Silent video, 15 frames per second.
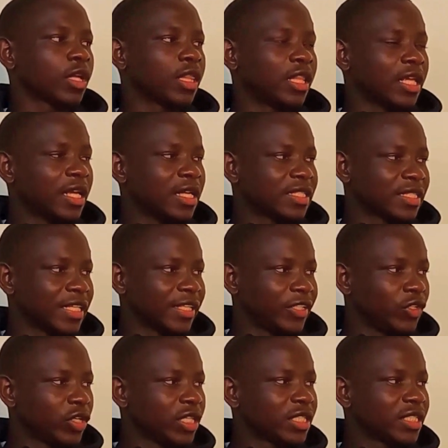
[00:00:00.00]
the
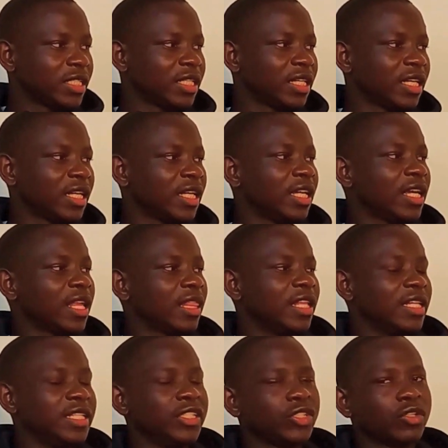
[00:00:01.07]
security,
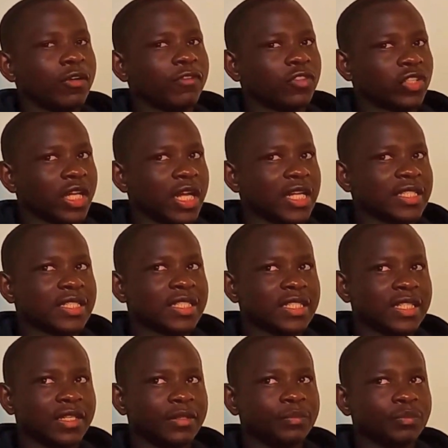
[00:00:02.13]
the issue of trust,
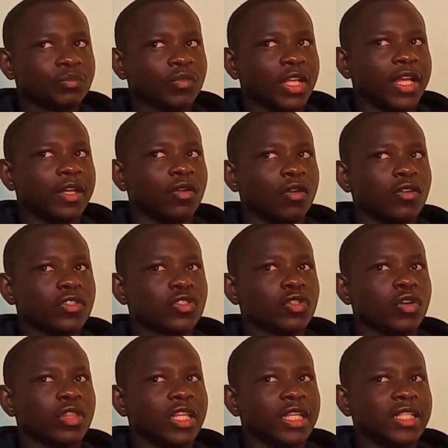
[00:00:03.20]
and
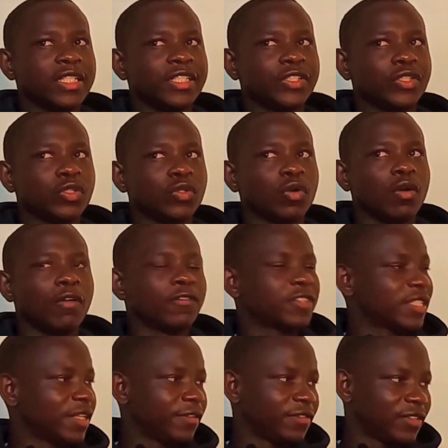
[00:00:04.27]
also the issue of
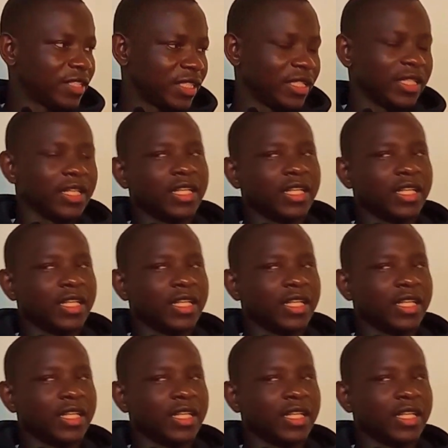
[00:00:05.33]
safety.